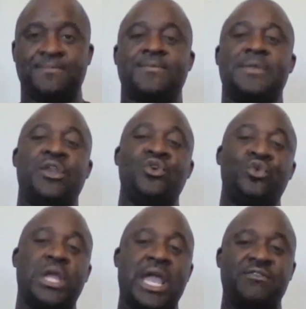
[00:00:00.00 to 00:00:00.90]
and who
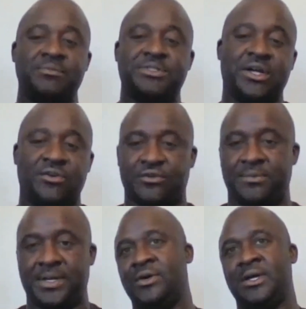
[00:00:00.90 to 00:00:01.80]
gave himself for
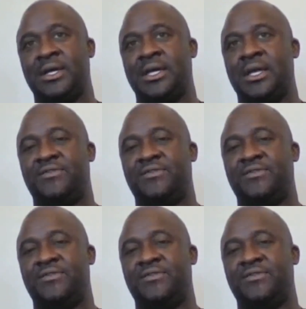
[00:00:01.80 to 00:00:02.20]
me." And if you